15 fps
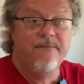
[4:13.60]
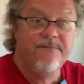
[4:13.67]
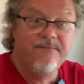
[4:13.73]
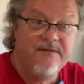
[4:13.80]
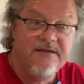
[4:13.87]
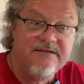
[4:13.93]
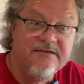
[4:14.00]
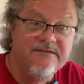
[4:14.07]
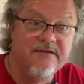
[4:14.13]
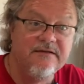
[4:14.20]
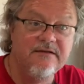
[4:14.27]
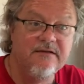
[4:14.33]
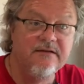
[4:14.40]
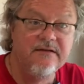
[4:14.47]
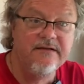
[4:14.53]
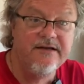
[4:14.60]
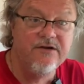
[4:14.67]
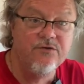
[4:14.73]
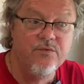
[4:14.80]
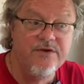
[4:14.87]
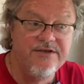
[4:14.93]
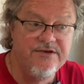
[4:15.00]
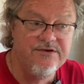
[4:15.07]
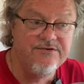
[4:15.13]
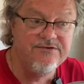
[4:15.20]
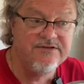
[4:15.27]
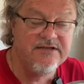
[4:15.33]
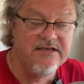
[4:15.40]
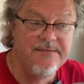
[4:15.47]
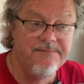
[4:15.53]
This is the little heater we use
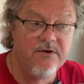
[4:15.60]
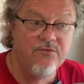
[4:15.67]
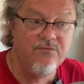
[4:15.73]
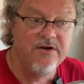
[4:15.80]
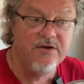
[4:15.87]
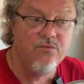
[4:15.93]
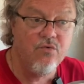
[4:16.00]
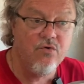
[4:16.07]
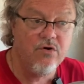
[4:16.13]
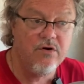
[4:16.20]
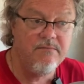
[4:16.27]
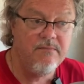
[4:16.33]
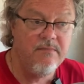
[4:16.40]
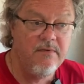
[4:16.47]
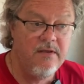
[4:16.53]
to keep our rig warm.